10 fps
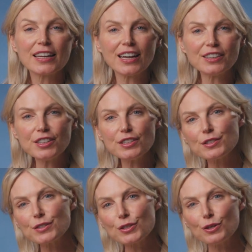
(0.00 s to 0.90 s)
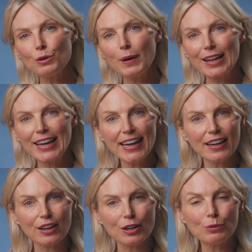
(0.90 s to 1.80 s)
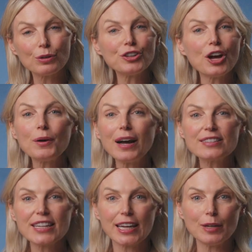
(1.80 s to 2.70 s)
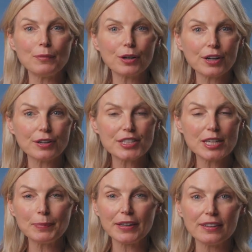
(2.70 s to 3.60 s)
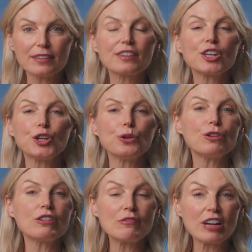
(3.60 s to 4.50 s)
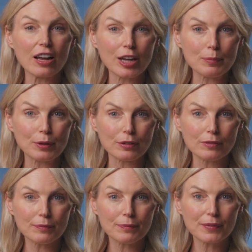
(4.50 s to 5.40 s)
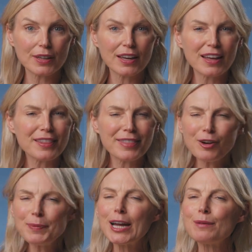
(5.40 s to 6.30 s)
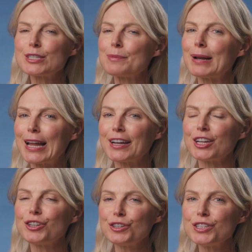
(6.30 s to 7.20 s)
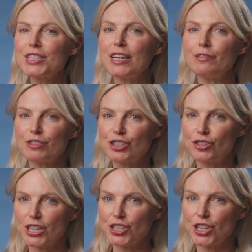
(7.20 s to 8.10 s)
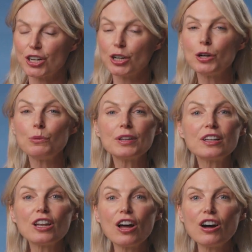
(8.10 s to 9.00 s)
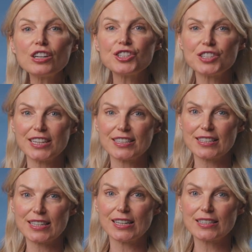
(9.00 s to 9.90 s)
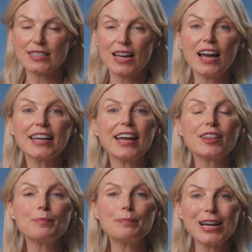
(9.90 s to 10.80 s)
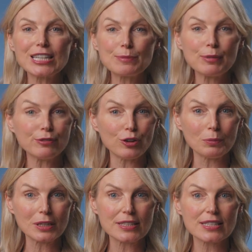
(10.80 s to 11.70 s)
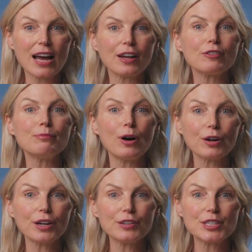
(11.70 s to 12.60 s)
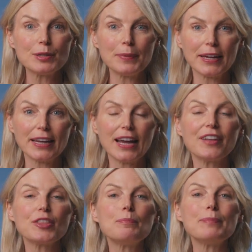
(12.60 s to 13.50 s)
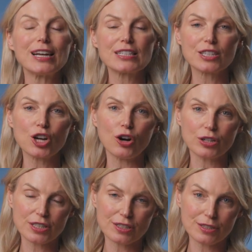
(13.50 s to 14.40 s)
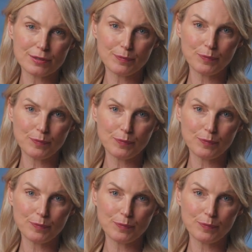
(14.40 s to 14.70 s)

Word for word: Candidates who score well here will know how to keep MongoDB secure and reliable. They'll be able to plan a good infrastructure with large data sets and get the best performance out of MongoDB at the best cost.